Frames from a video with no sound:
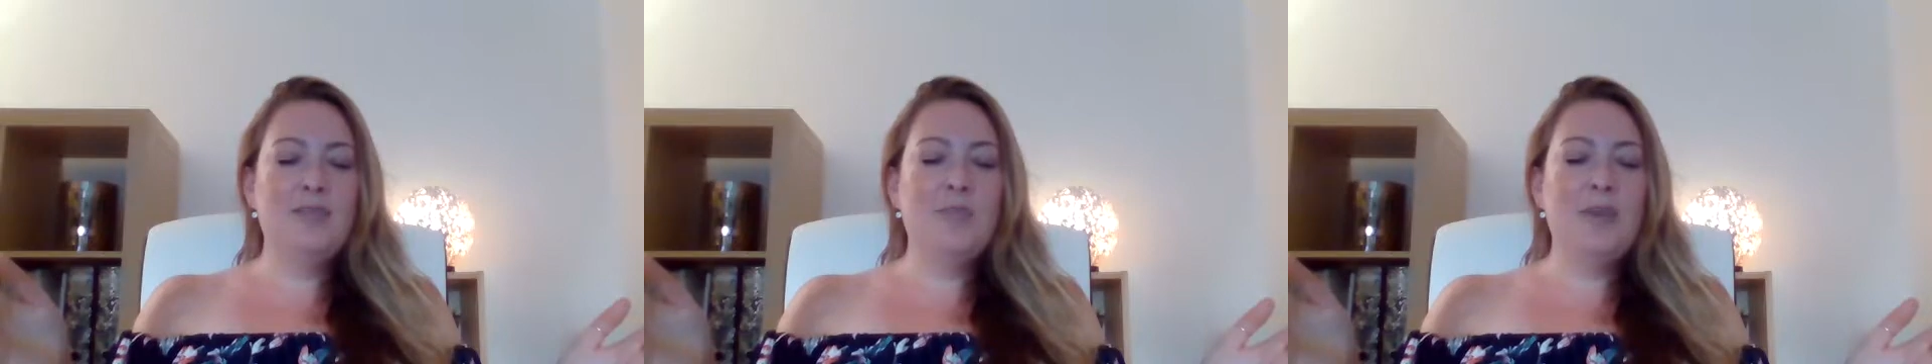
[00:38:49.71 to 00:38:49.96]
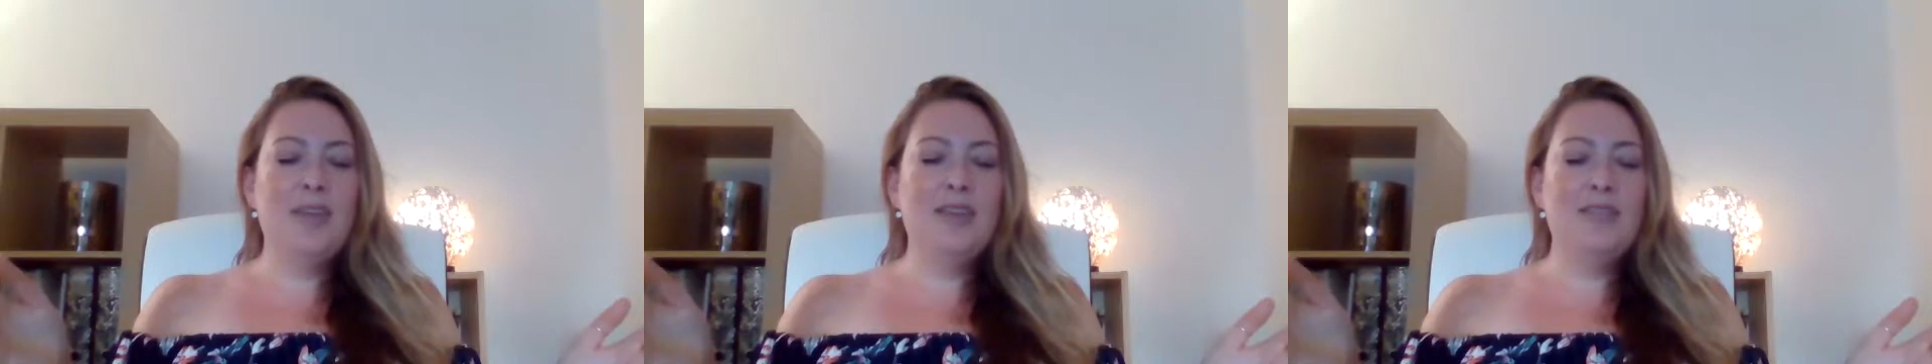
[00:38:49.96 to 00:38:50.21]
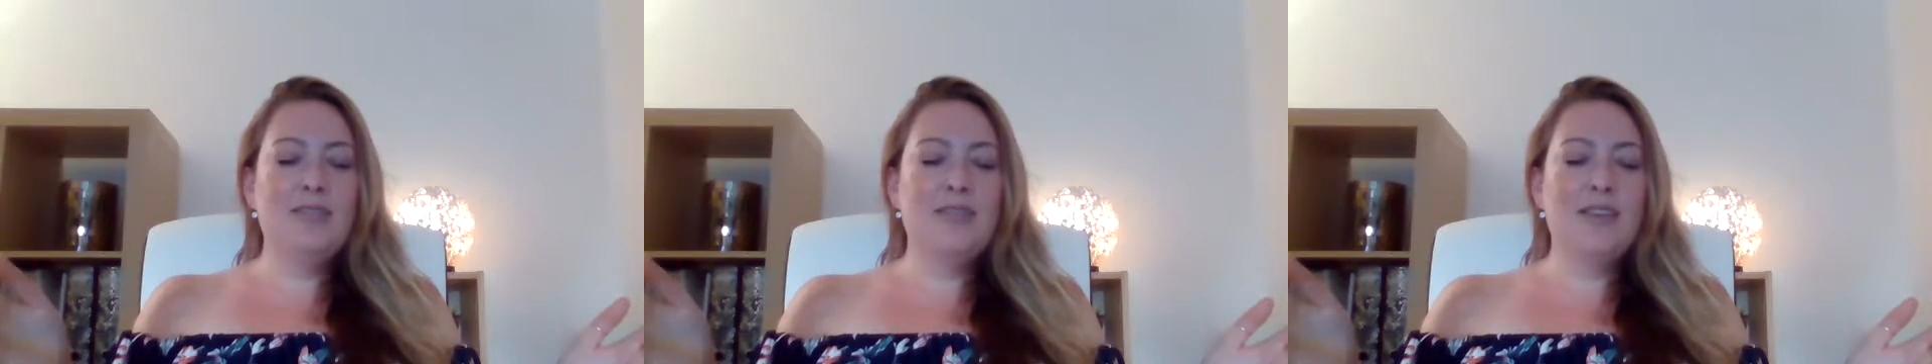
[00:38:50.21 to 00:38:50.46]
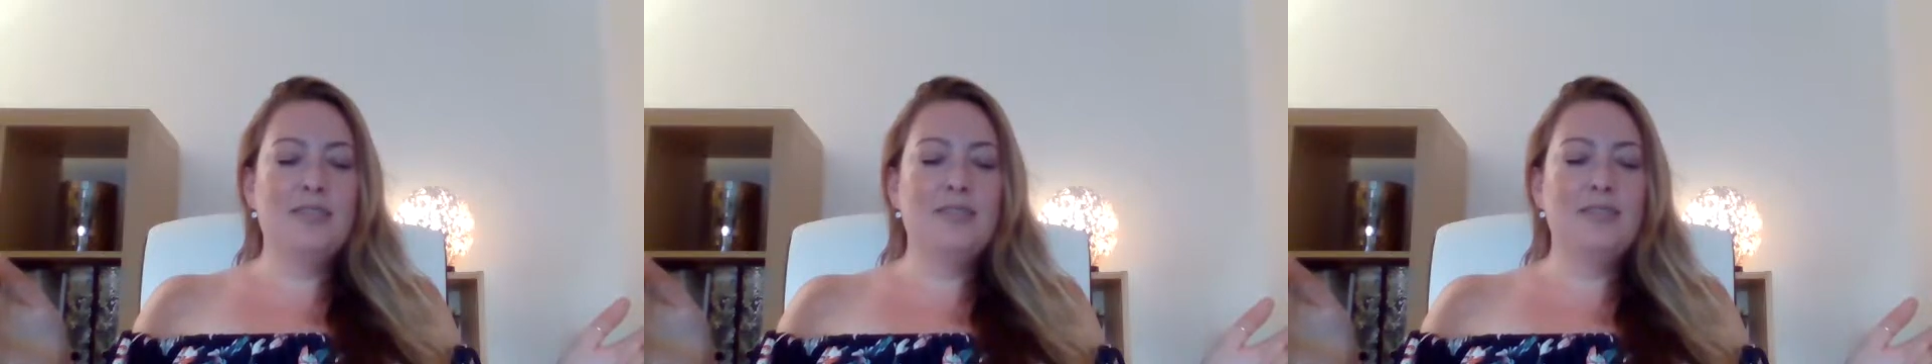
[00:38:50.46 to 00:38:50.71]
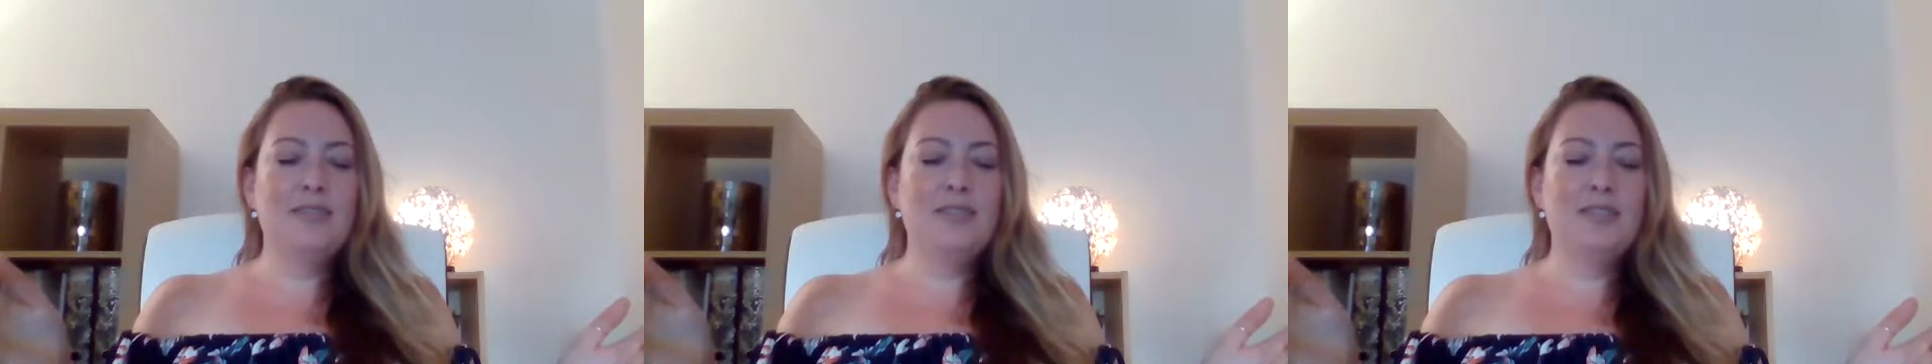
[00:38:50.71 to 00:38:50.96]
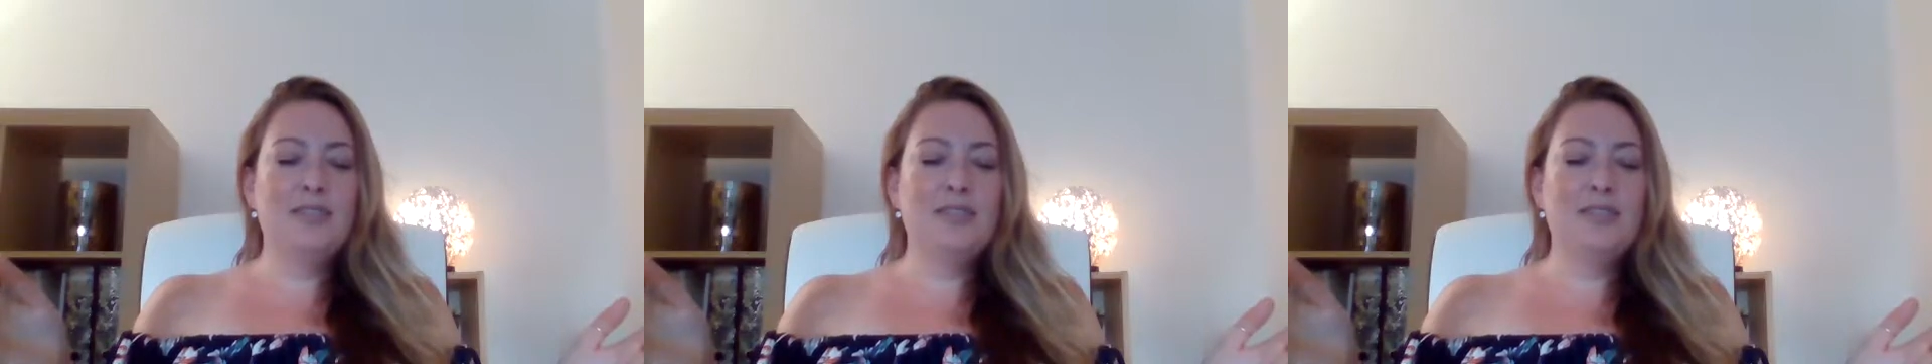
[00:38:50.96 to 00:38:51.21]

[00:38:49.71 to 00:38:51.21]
is being sealed.